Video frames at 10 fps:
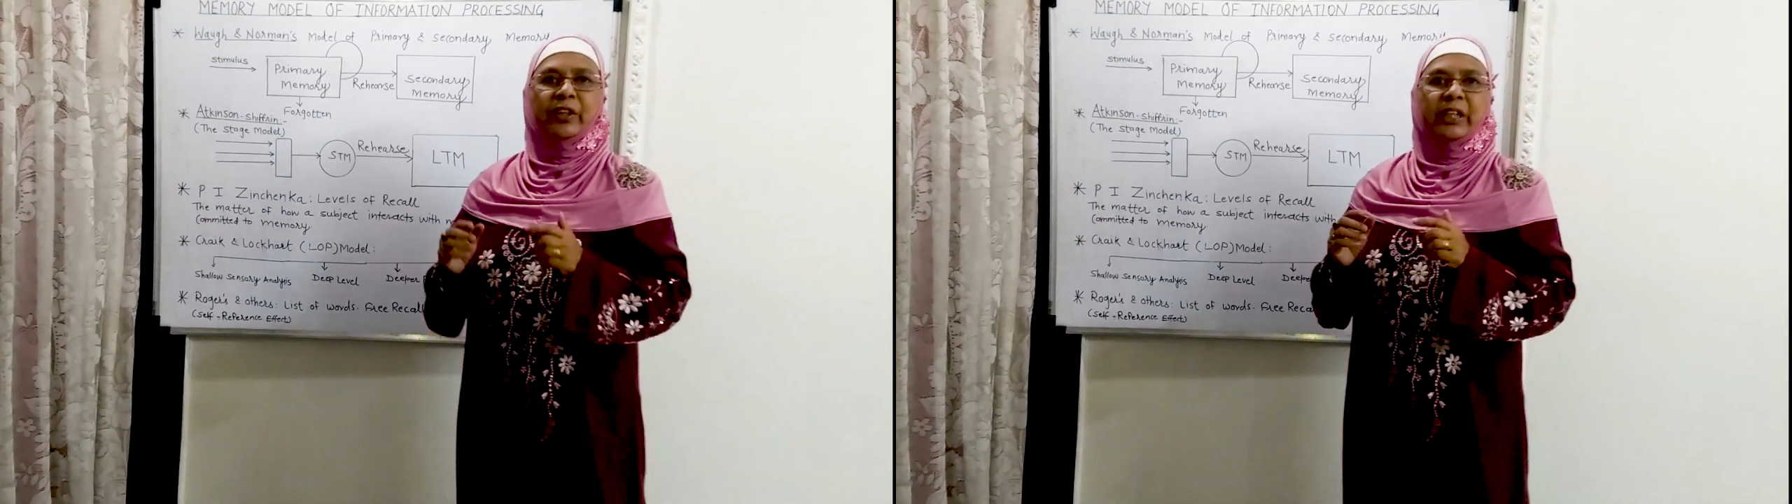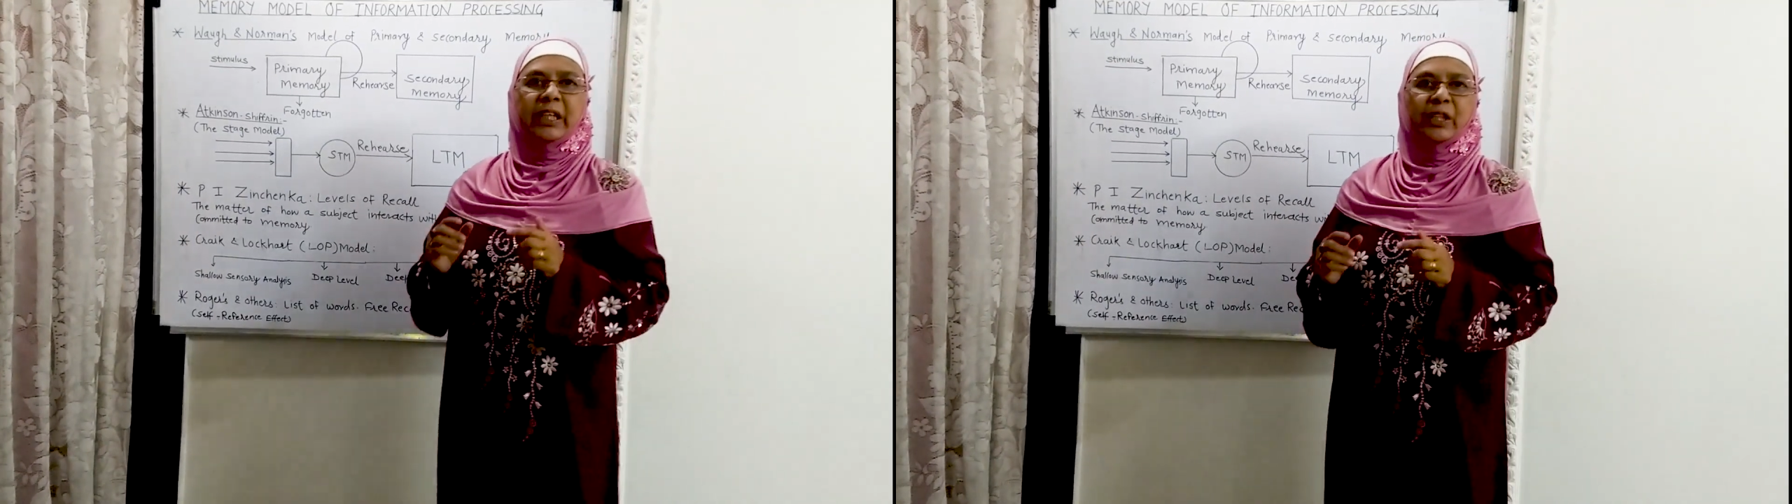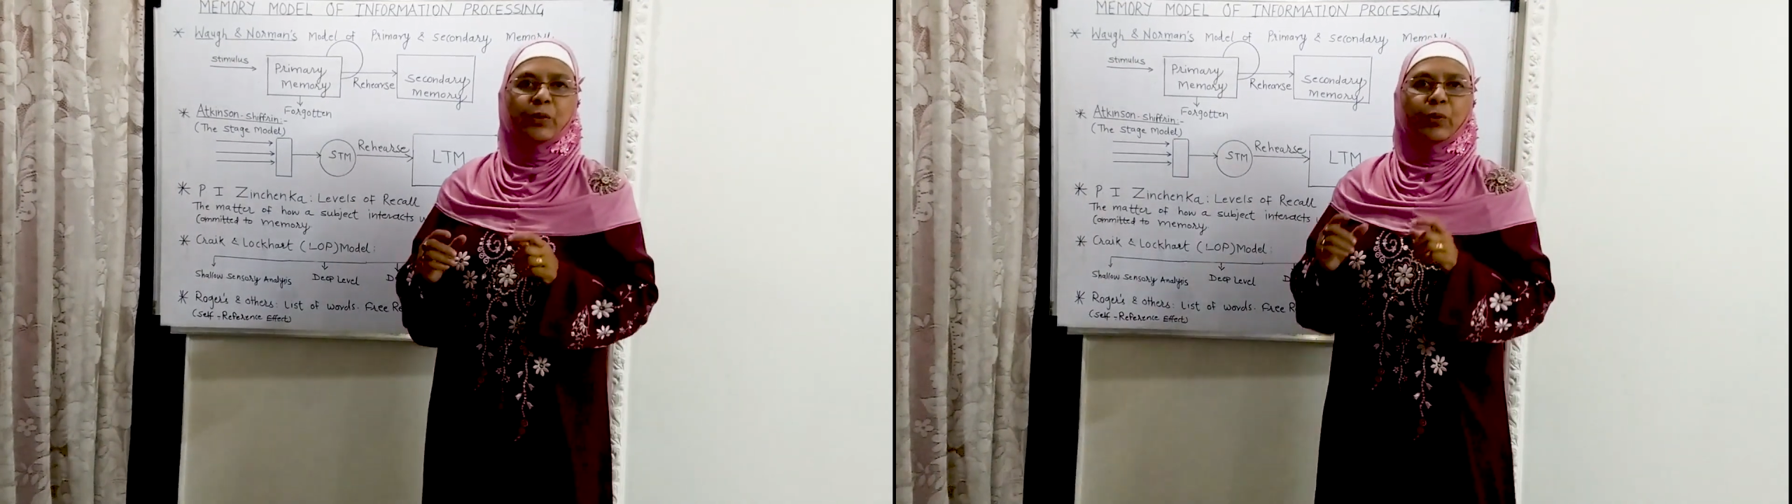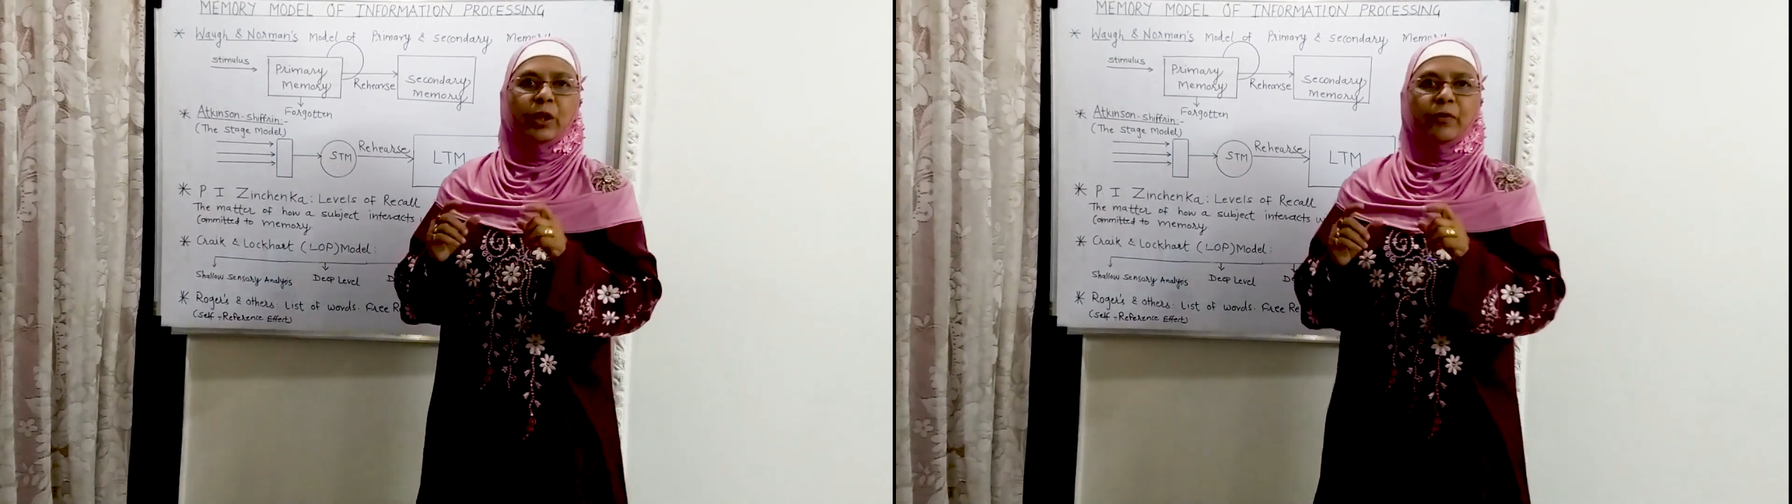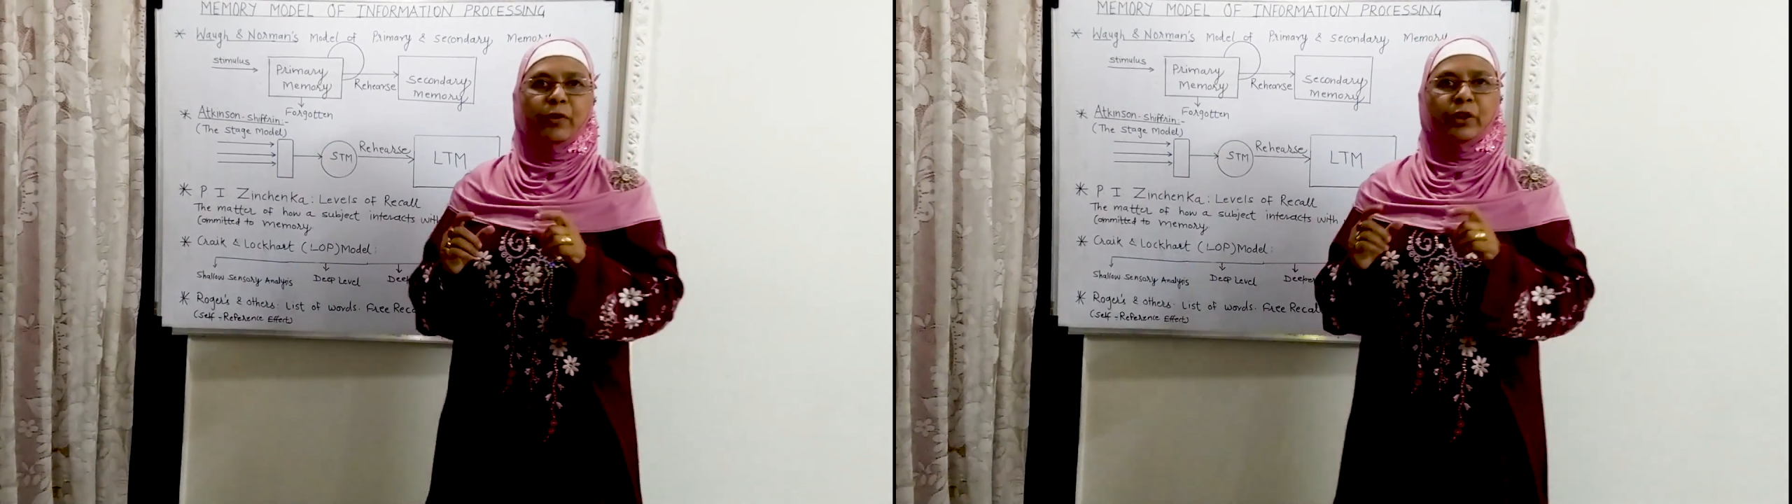retains
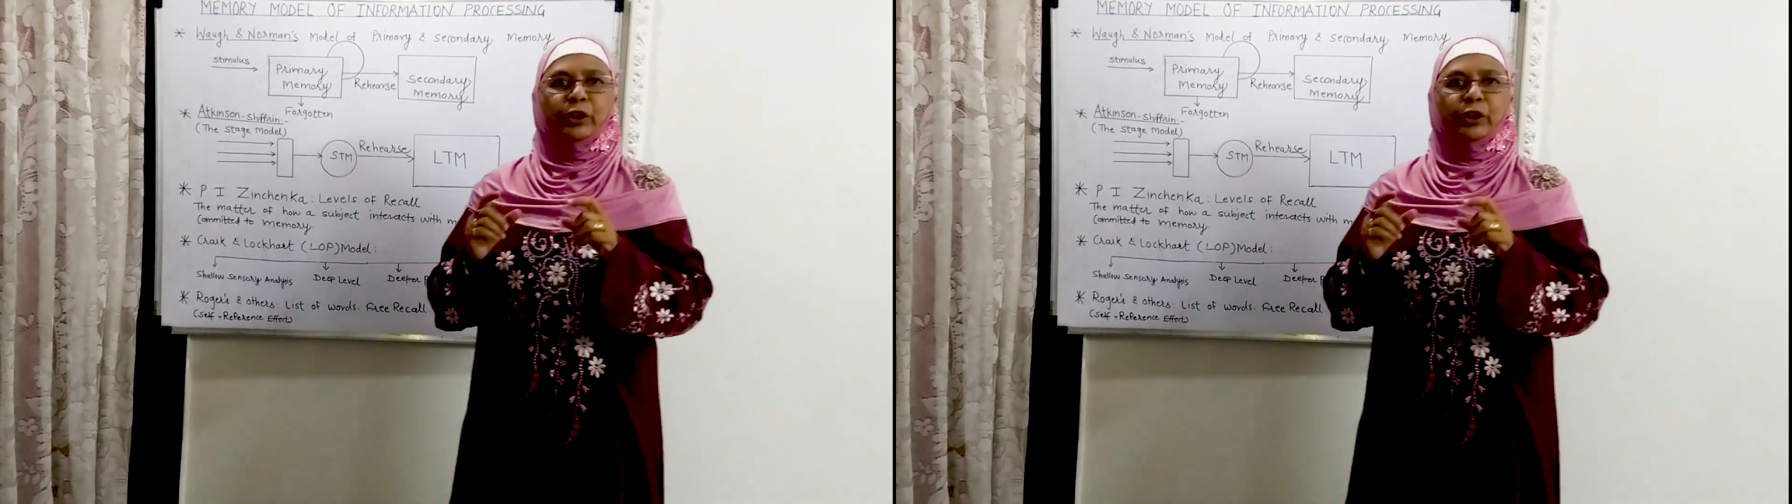only for a